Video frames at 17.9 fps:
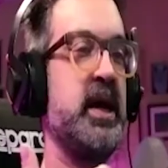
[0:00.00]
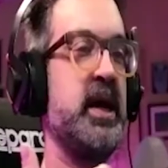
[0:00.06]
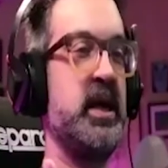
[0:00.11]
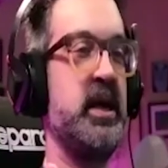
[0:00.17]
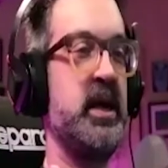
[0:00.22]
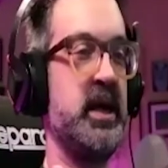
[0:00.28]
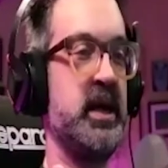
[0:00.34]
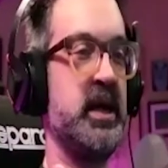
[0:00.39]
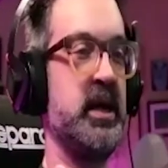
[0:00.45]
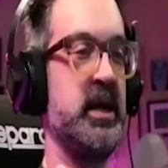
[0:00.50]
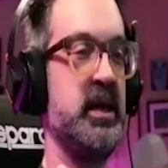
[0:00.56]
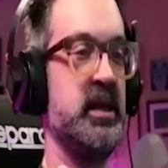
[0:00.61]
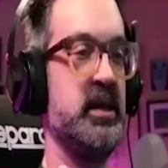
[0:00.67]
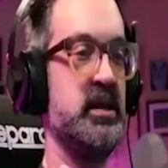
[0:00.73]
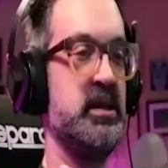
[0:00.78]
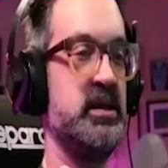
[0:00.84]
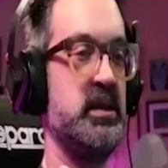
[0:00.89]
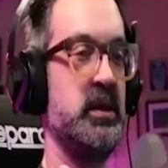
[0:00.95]
of got
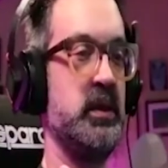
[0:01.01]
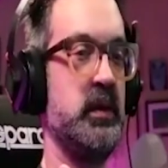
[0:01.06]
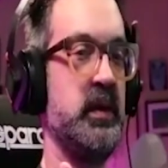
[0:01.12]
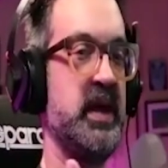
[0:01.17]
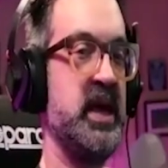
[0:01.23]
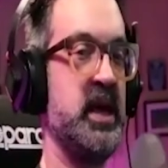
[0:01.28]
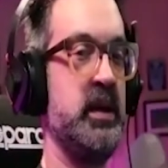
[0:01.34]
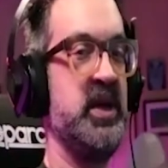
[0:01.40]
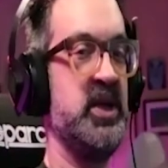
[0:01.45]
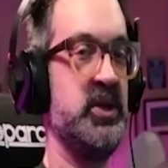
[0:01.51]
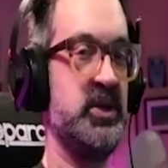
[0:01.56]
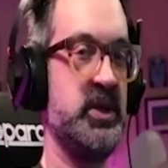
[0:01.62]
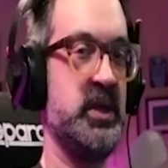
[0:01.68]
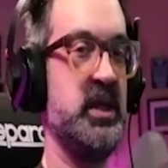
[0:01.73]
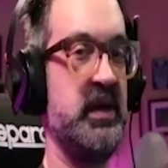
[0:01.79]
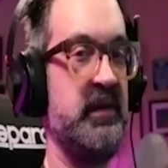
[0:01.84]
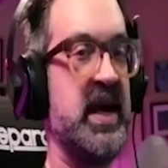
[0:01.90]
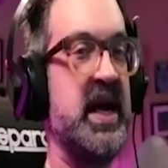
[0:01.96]
into animation
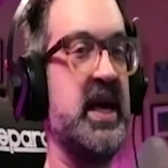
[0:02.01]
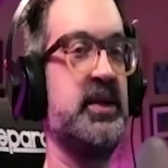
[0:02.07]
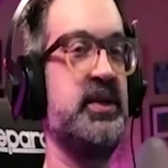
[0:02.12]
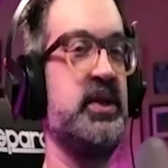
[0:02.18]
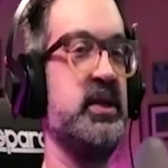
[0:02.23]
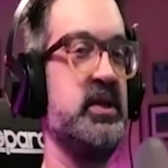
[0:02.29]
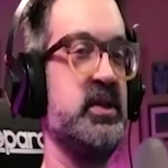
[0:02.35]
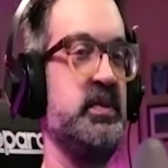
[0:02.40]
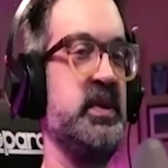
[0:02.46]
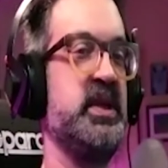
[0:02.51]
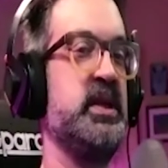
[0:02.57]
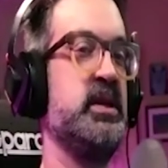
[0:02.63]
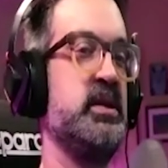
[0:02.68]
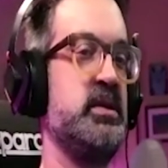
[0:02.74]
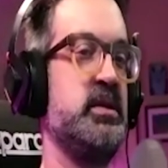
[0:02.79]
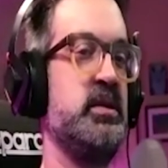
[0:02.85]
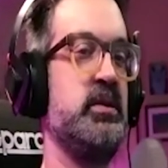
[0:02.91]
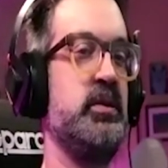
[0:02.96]
live actions,
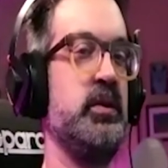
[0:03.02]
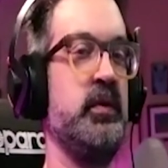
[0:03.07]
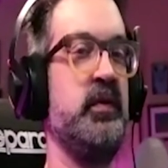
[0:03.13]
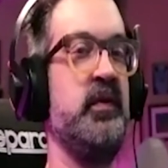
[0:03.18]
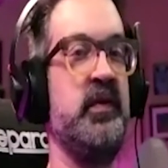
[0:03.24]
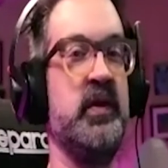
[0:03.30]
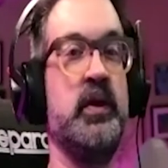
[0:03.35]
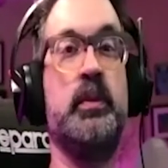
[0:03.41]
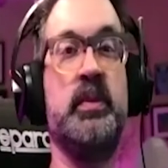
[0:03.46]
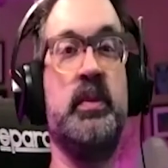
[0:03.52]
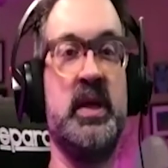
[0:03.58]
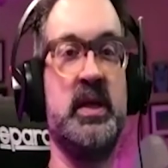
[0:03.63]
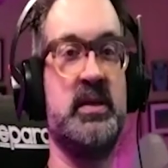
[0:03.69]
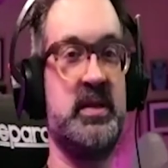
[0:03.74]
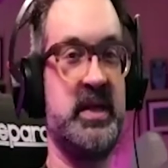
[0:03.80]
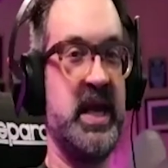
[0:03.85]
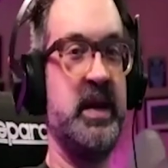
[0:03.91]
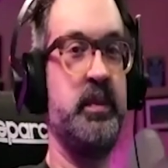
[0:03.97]
because through filming
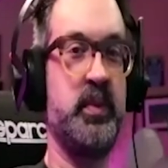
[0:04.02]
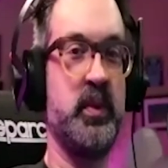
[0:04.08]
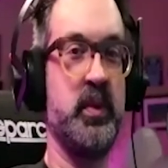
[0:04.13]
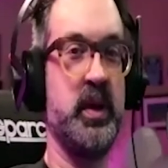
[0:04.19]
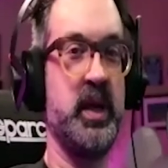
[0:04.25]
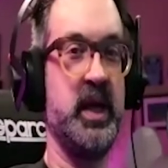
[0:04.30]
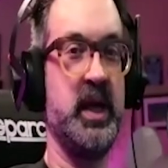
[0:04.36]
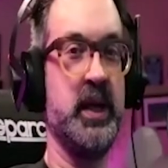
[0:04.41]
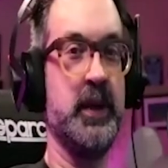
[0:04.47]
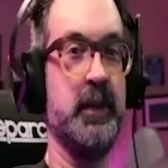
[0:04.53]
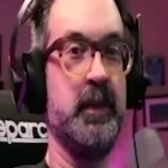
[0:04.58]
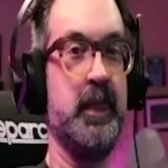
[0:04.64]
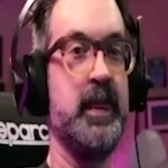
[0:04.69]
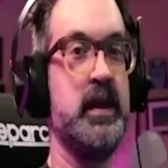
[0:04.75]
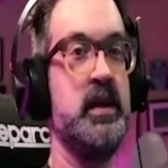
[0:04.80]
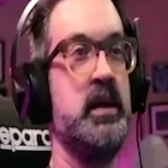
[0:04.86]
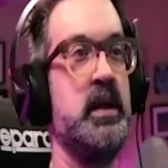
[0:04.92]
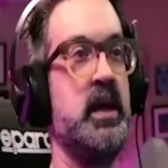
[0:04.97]
skateboarding
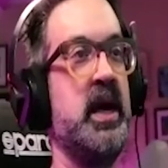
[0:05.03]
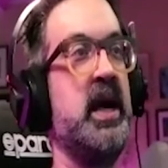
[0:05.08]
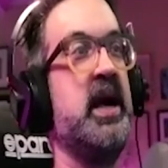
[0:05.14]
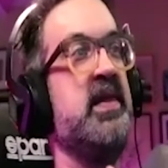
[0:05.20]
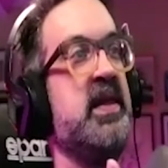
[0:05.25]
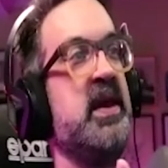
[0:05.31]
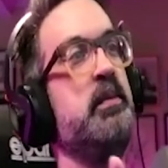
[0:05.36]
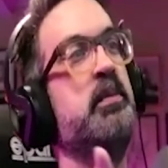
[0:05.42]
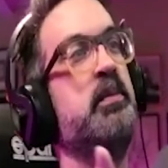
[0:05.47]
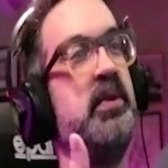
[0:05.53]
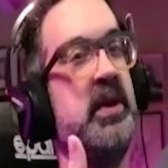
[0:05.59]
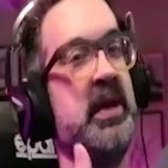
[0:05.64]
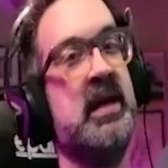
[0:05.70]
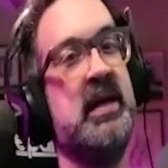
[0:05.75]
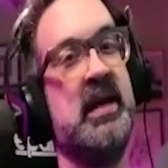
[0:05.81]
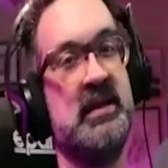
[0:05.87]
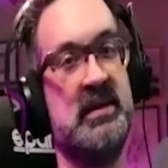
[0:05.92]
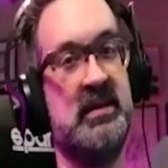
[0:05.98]
and then bringing
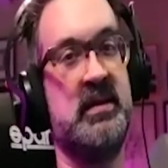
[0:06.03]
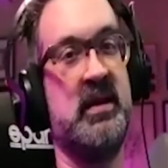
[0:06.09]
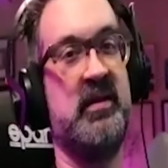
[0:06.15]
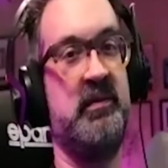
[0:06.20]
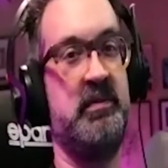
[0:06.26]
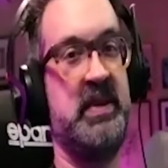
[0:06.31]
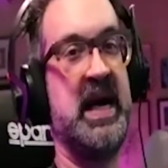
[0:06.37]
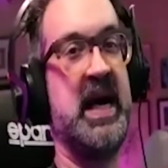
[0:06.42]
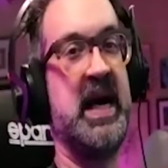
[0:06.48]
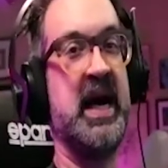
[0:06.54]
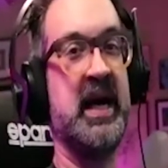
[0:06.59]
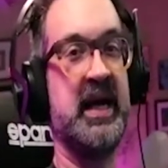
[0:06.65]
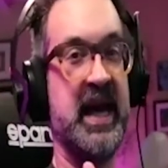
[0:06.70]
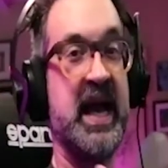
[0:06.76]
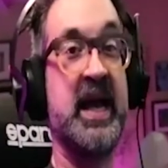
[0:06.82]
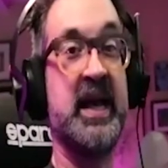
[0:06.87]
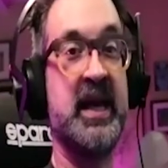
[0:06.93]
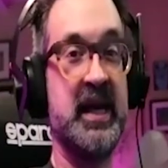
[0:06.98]
that stuff back,
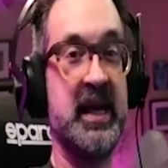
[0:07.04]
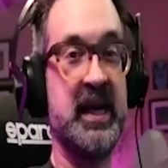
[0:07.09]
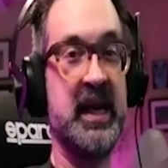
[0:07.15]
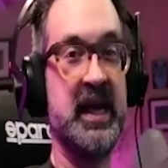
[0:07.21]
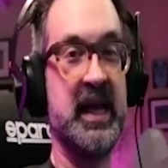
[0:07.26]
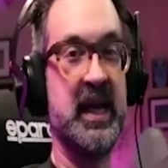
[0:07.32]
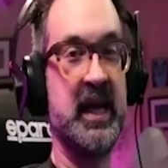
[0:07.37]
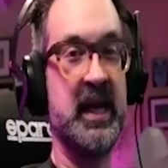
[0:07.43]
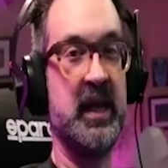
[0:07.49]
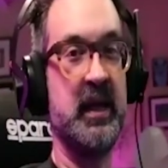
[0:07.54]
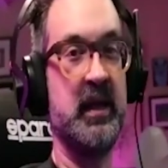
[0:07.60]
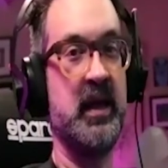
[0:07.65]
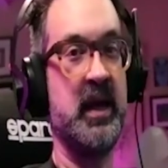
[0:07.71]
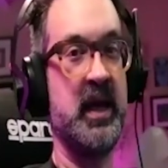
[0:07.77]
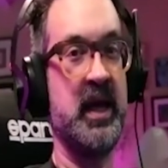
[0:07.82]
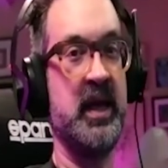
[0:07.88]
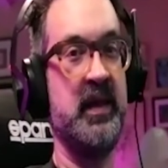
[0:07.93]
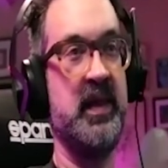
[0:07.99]
editing it,
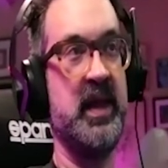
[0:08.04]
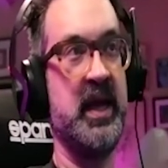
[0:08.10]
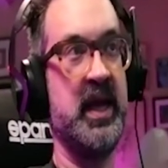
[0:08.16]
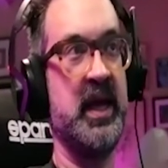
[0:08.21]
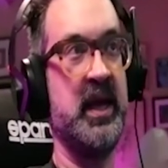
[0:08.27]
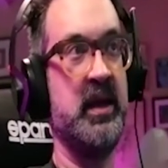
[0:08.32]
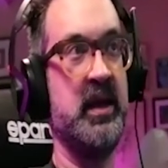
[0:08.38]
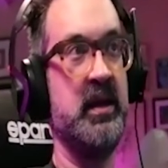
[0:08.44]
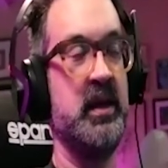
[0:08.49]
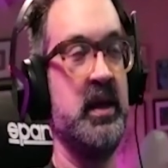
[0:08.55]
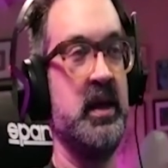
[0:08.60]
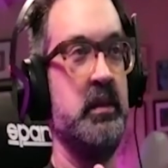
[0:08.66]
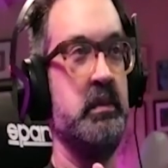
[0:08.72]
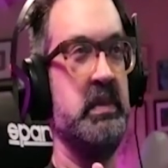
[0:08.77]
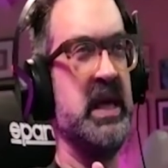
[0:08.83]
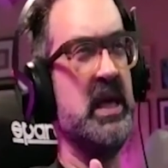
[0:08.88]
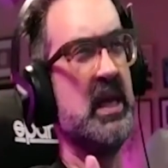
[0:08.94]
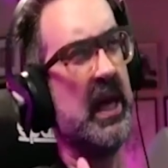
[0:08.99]
and then
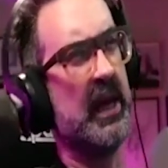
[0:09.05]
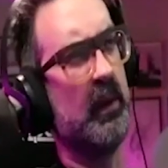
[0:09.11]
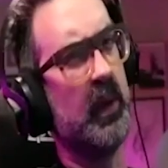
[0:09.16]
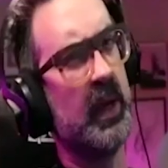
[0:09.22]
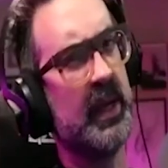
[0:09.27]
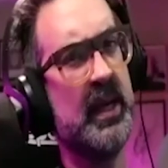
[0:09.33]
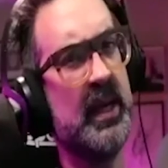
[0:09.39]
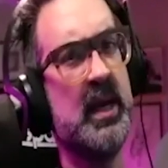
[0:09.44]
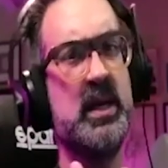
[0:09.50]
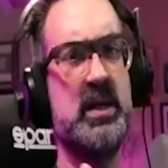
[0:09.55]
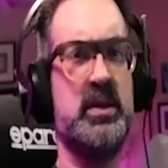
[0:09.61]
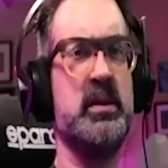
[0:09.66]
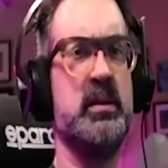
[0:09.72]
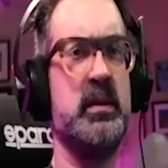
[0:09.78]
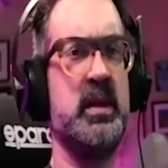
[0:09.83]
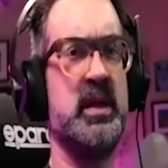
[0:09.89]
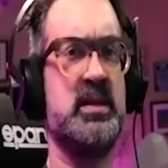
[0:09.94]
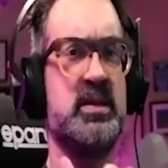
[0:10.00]
being like, what can I do
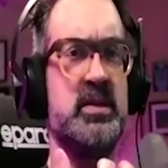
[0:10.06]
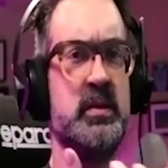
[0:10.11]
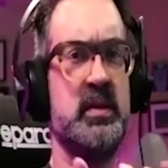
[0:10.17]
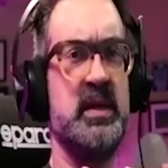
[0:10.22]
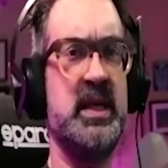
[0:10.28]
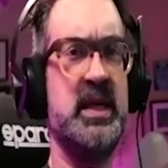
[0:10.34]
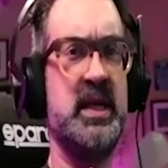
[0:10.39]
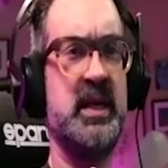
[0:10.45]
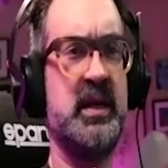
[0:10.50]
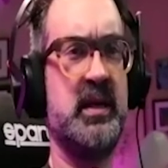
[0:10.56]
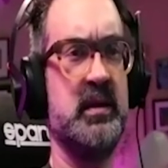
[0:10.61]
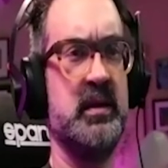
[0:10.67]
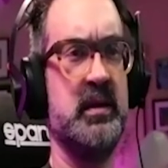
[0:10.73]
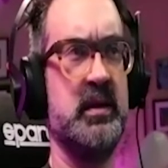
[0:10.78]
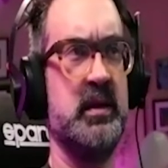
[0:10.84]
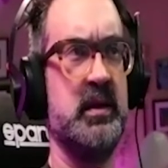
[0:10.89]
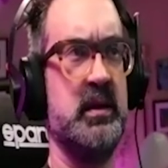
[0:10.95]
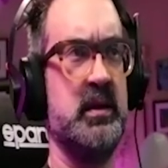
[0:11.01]
that's unique
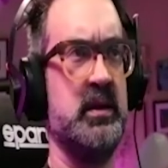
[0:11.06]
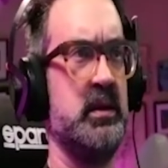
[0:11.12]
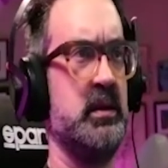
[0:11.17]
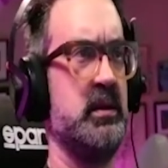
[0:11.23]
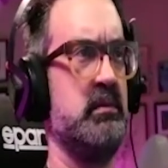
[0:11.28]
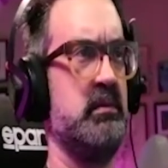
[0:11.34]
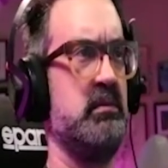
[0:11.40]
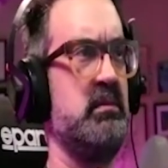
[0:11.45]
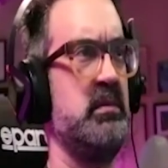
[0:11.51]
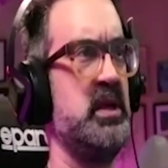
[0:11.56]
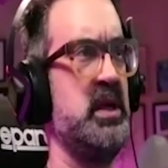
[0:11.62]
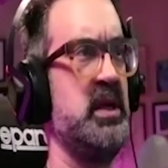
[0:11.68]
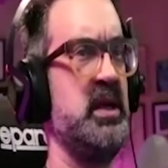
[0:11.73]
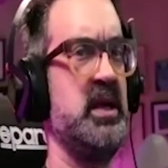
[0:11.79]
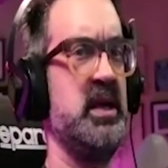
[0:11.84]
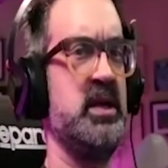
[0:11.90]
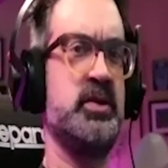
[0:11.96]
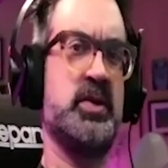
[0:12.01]

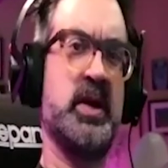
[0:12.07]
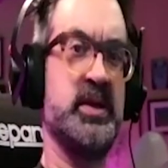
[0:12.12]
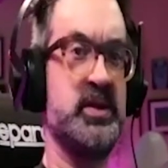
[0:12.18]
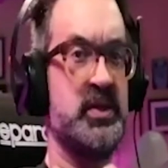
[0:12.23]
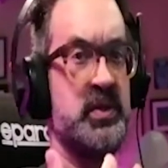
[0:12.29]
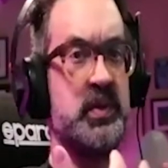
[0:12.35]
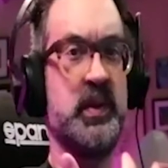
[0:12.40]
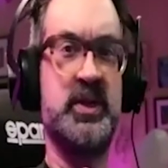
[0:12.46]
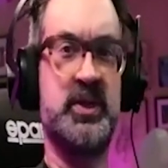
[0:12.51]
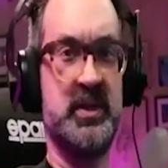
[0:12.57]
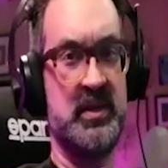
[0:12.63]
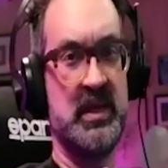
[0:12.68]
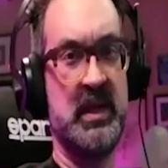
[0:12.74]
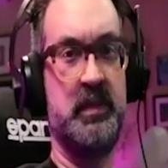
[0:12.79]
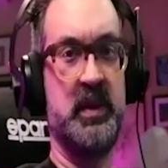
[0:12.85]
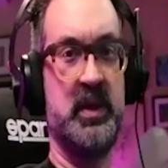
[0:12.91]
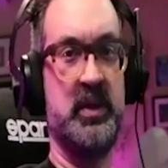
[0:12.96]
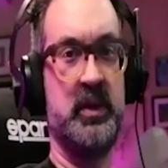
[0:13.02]
and try to switch this up
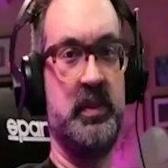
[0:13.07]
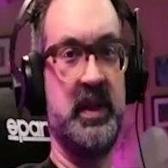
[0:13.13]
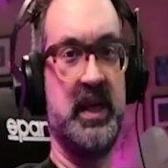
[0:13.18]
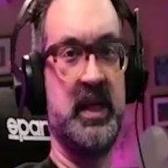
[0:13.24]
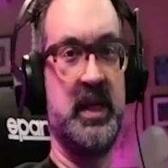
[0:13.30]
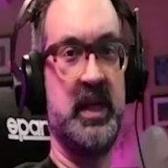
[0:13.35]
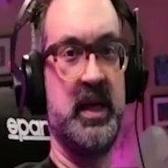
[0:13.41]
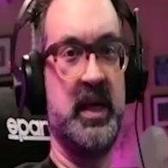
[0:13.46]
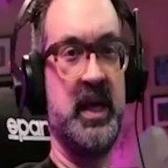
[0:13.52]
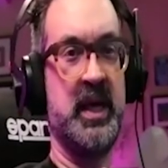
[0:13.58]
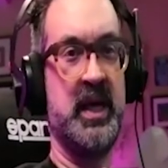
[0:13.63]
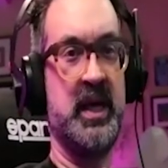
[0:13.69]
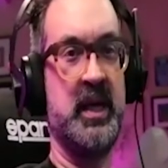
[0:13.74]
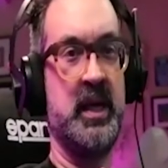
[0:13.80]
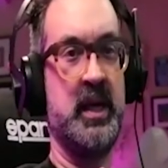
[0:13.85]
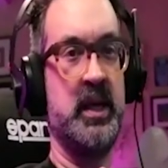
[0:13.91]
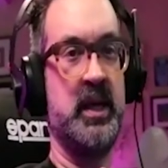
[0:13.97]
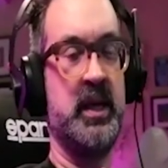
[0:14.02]
a little bit.
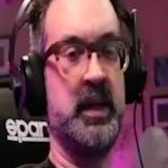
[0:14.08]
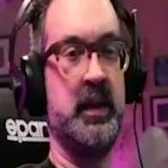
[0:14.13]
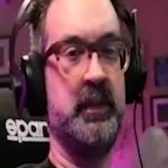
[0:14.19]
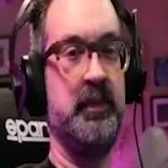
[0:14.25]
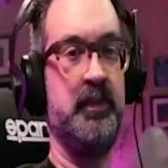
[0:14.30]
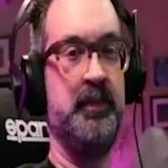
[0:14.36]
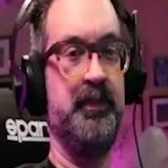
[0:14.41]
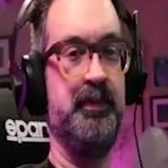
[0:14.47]
And um,